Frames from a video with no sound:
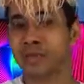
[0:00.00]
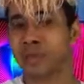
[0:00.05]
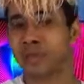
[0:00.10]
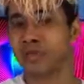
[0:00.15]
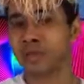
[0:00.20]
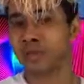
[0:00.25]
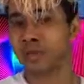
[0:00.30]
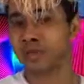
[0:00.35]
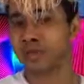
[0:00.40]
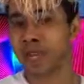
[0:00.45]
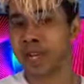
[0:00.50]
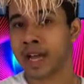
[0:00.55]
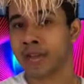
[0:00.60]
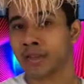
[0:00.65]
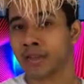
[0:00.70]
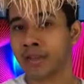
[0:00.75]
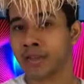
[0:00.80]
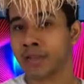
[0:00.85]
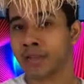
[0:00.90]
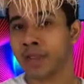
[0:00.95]
which will
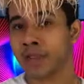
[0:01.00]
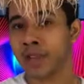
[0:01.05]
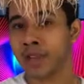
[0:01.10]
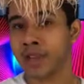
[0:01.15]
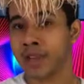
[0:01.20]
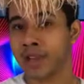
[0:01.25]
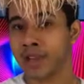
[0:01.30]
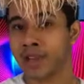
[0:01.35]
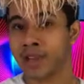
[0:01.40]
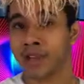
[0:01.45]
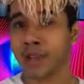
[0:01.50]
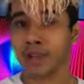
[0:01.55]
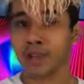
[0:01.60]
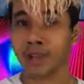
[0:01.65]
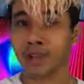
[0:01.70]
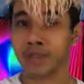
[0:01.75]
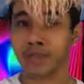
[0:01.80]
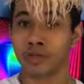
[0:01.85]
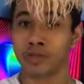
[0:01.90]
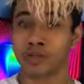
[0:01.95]
download and
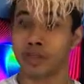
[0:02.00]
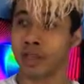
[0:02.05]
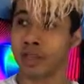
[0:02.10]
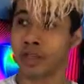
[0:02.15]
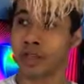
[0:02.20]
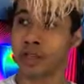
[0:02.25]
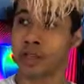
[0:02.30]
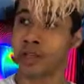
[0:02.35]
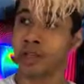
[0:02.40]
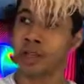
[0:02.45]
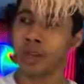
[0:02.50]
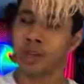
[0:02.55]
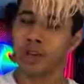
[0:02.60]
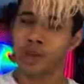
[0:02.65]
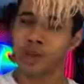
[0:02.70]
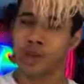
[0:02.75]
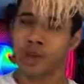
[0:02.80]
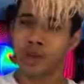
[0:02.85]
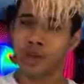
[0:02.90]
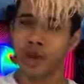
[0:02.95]
encode the
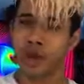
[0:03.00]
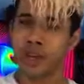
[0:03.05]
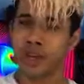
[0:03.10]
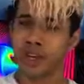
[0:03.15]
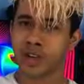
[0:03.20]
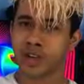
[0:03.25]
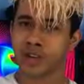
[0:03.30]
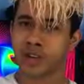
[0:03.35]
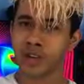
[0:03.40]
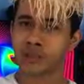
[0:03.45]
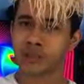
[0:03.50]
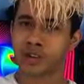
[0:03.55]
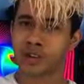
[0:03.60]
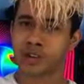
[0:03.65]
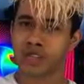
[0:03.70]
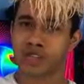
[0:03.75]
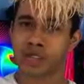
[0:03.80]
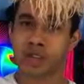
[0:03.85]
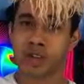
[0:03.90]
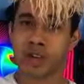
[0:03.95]
Windows
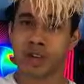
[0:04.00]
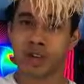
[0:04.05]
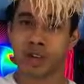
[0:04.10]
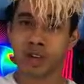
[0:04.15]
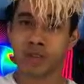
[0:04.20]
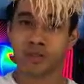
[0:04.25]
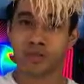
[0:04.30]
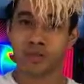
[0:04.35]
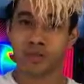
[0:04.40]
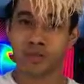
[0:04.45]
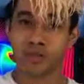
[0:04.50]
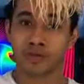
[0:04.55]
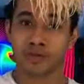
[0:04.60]
version of